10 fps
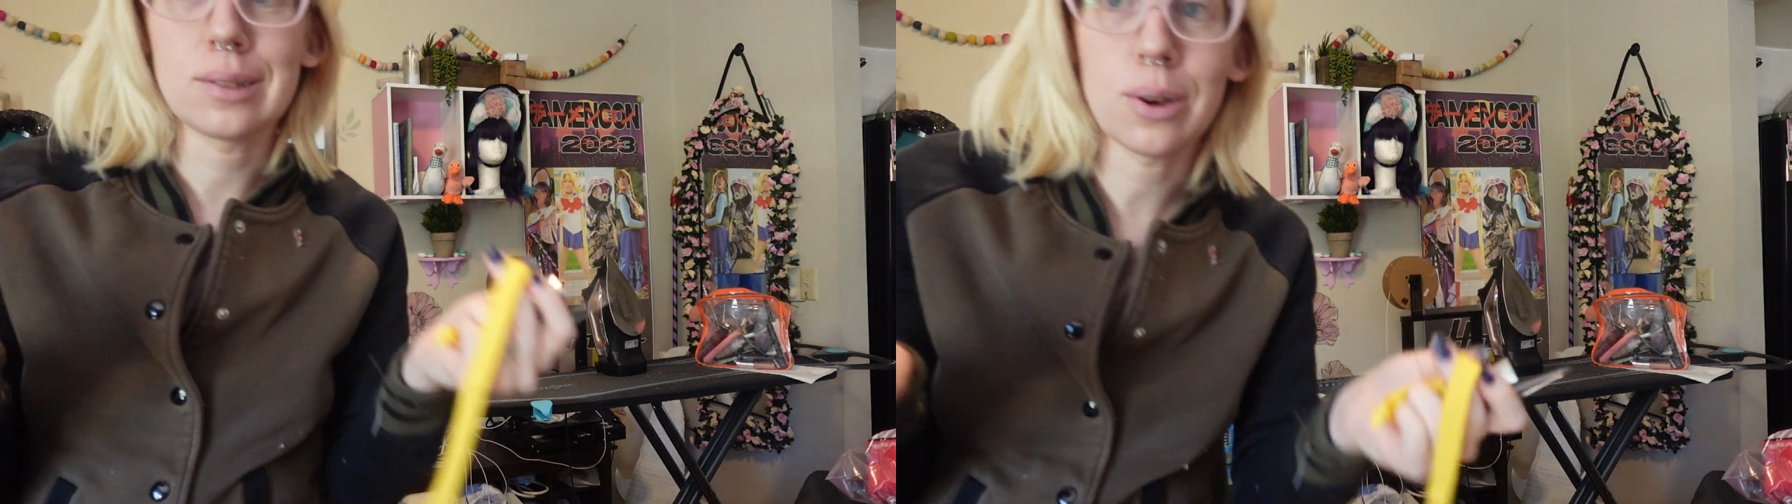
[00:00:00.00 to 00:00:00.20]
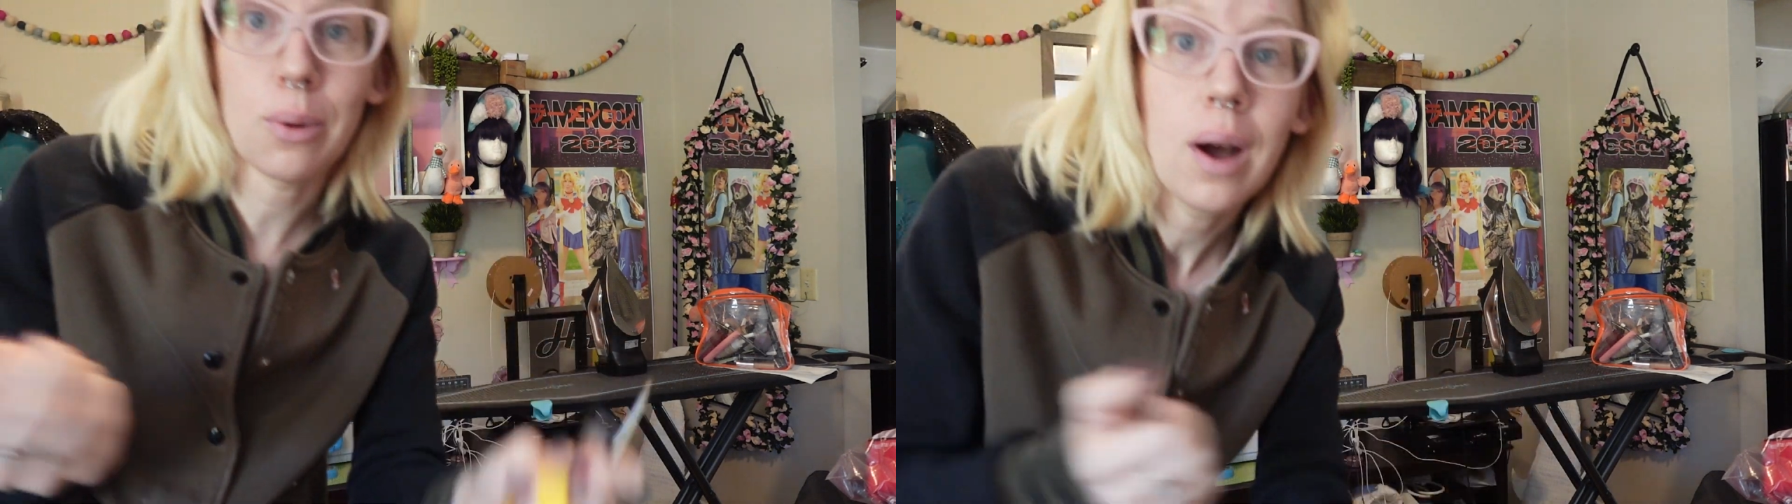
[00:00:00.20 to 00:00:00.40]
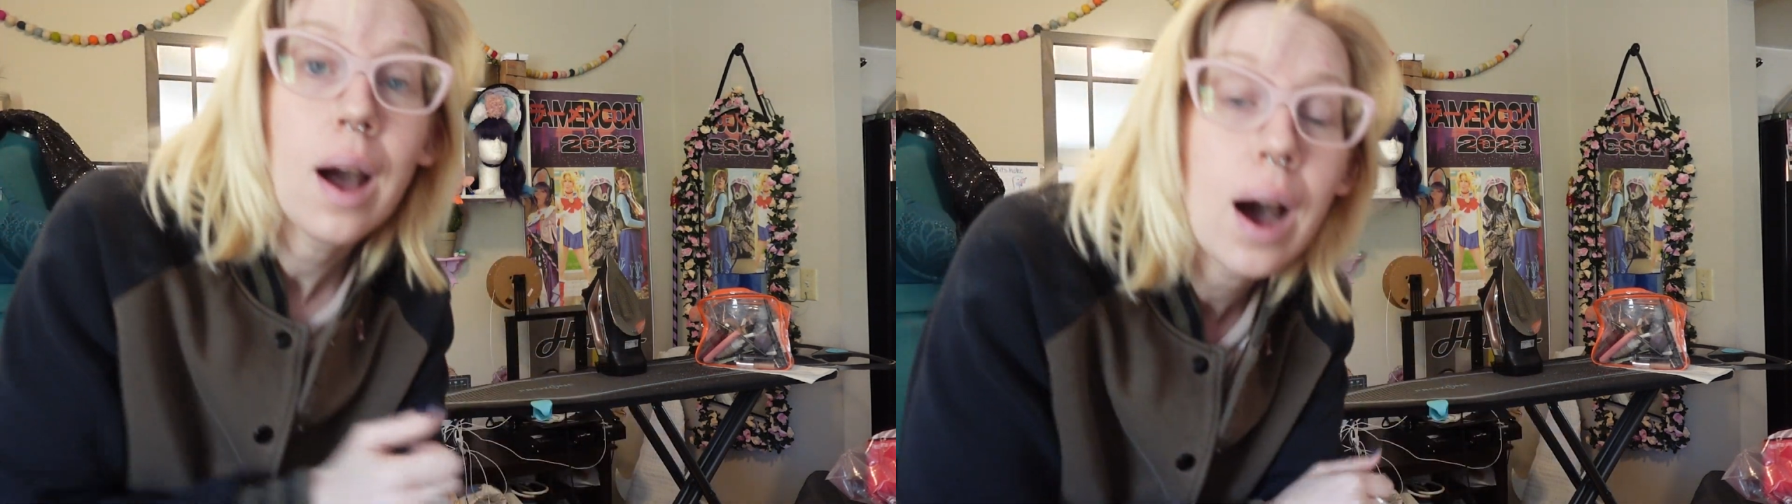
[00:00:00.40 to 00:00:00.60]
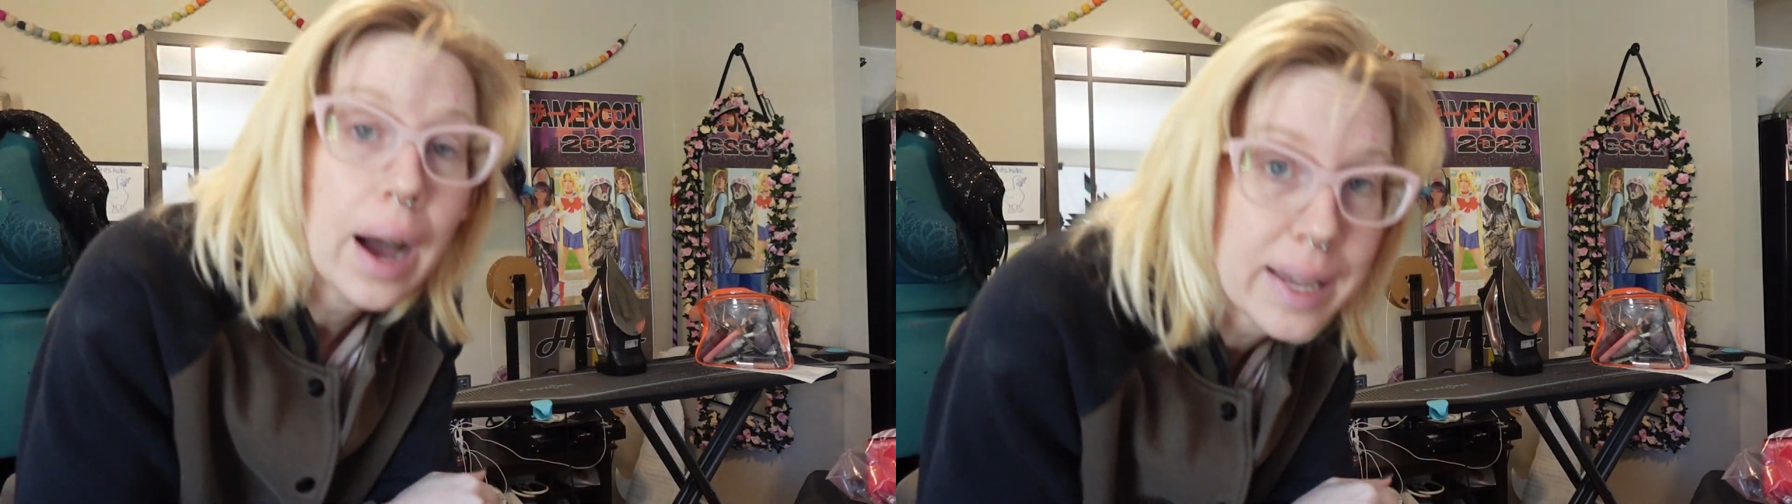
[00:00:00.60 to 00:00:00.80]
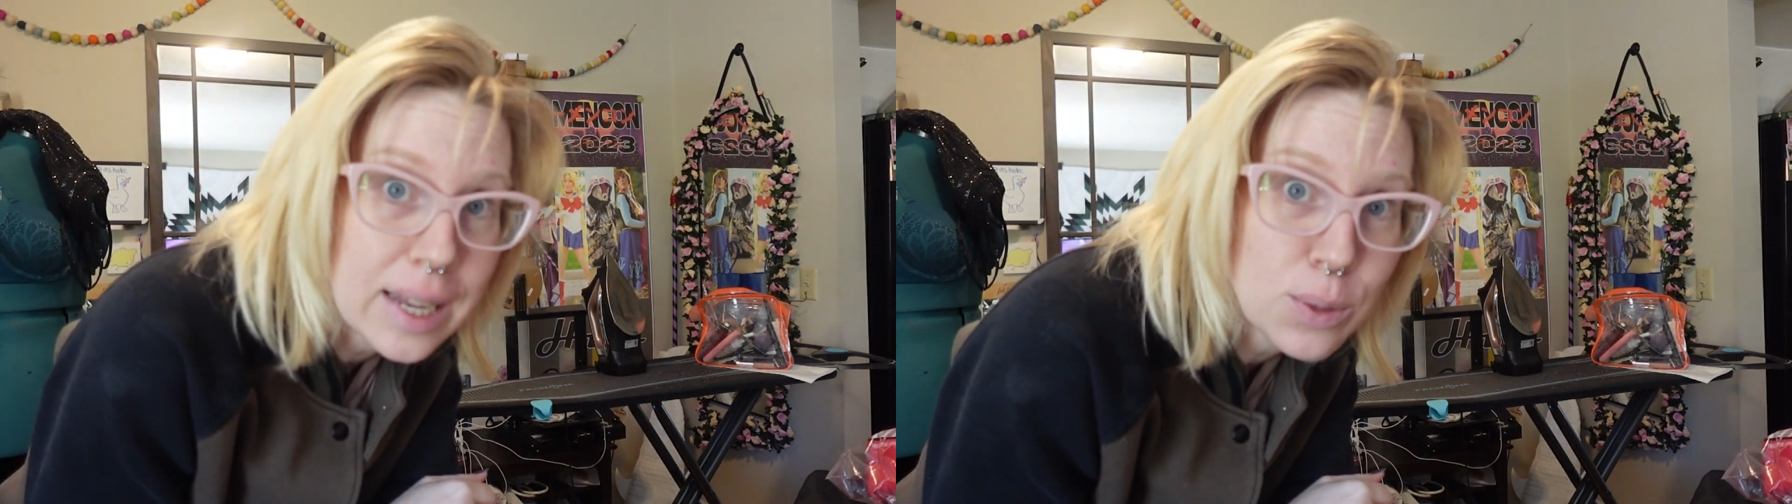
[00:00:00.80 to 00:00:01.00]
So
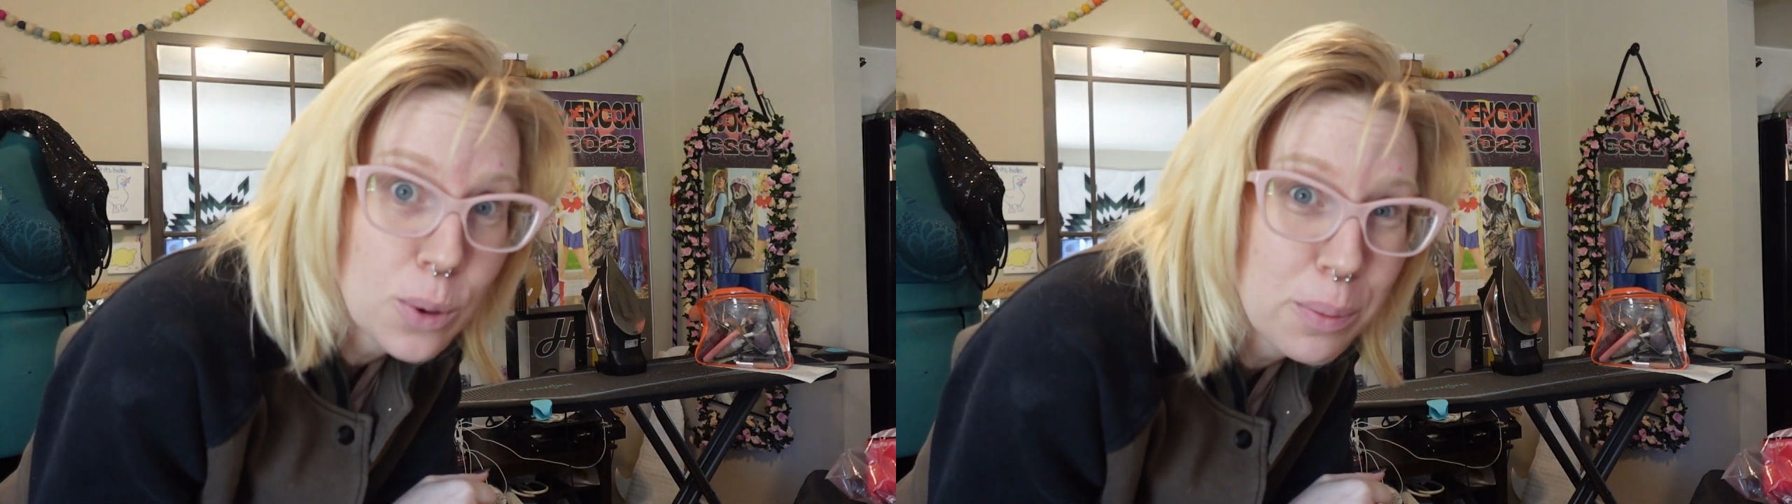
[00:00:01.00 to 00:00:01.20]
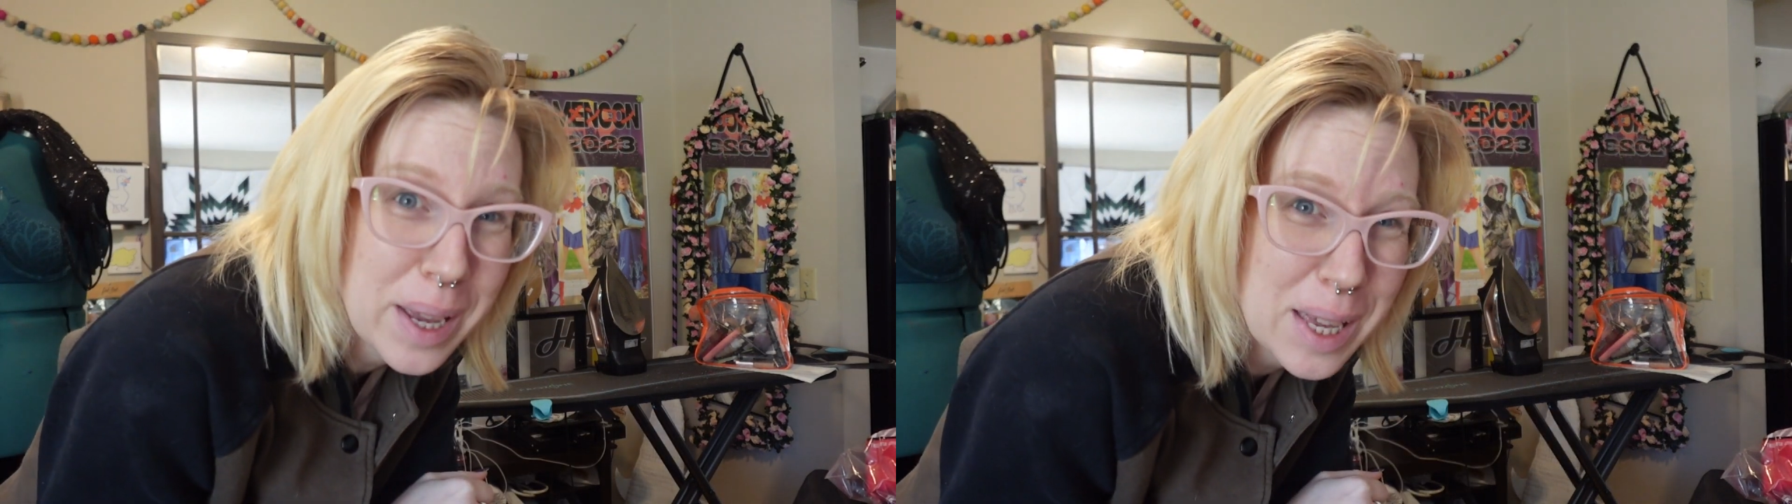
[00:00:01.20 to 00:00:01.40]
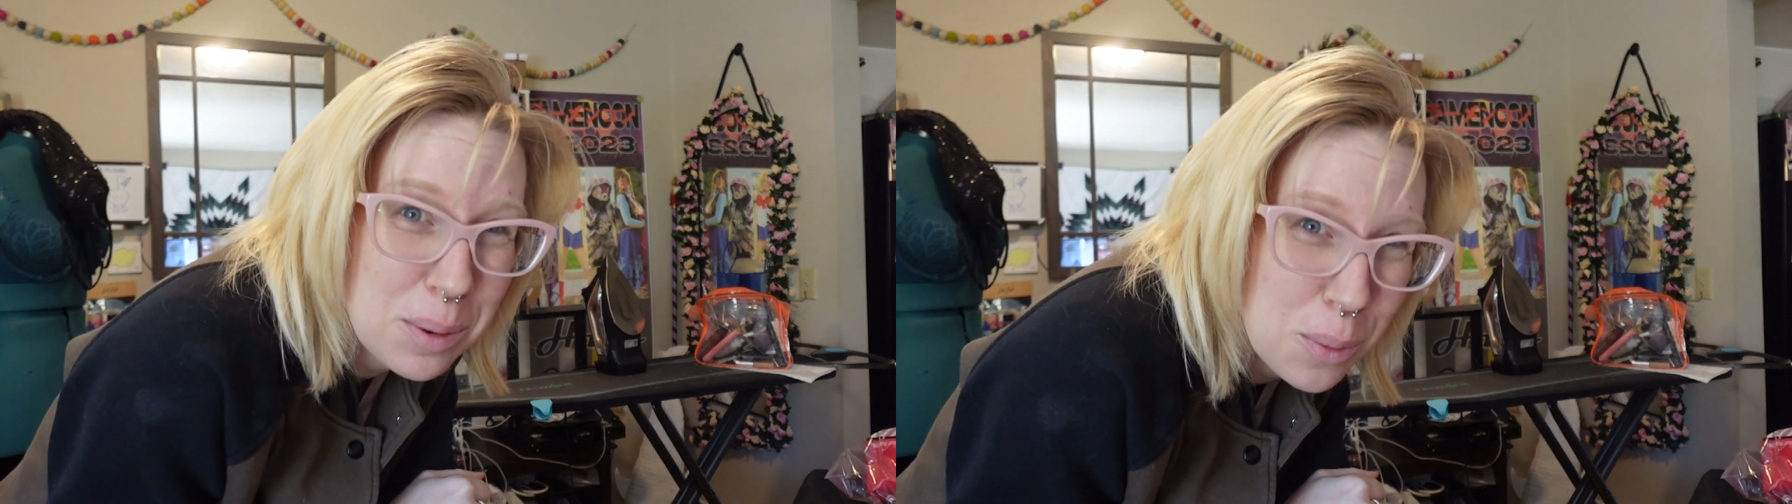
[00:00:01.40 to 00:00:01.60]
I guess we're making